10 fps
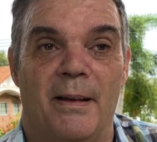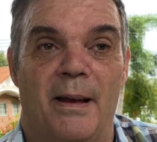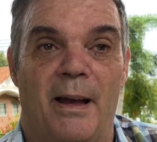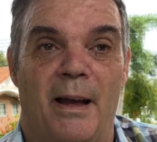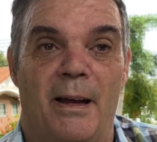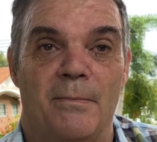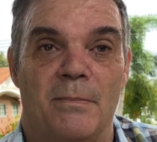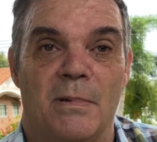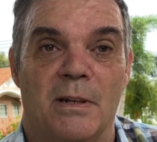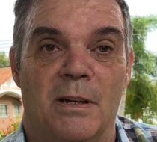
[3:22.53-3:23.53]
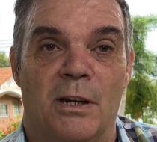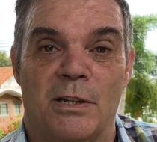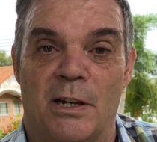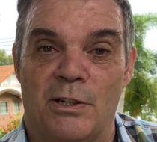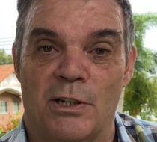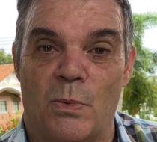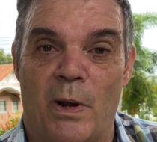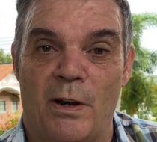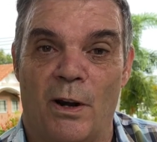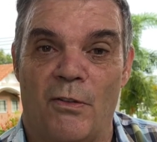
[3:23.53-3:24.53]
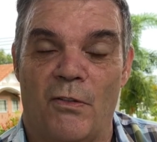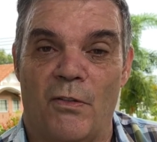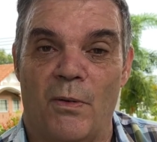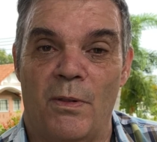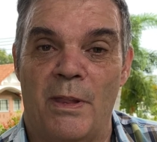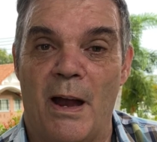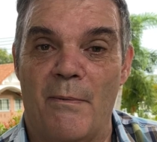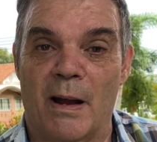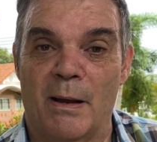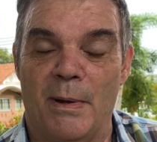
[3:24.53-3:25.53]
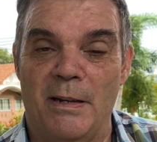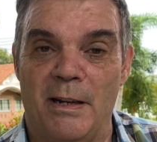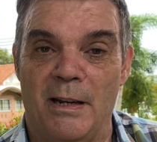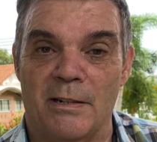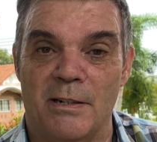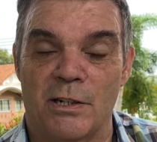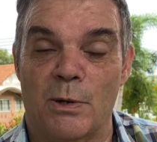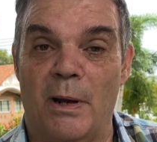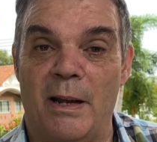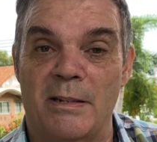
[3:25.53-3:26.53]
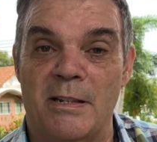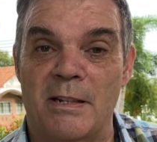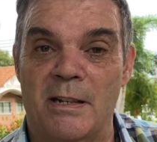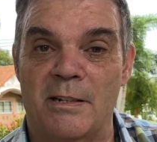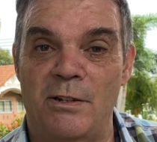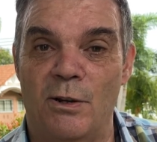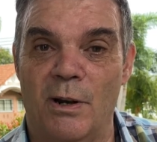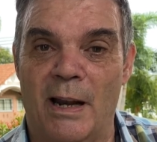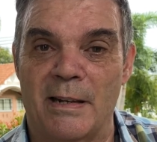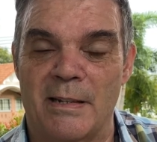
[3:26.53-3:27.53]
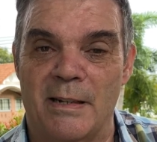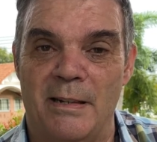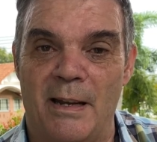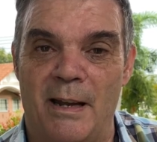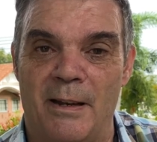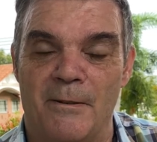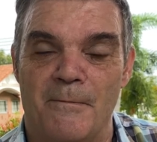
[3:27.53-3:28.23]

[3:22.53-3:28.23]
because I just went off their recommendation. So I had six young lads in there,